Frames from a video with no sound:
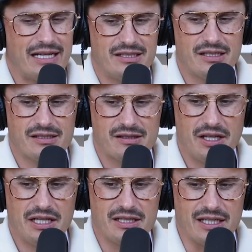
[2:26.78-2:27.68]
I just
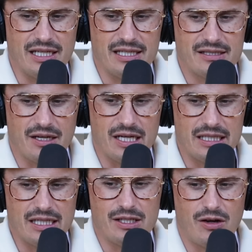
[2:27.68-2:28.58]
think that it's a,
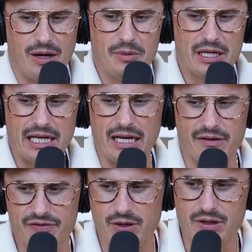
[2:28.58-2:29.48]
you know I'm looking at
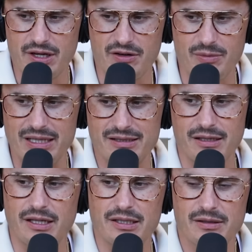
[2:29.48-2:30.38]
a photo here of my
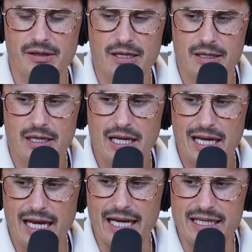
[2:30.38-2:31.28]
son,
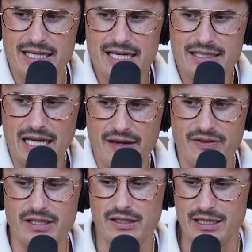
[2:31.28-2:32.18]
and he's
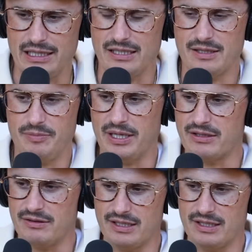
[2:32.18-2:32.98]
having look at this picture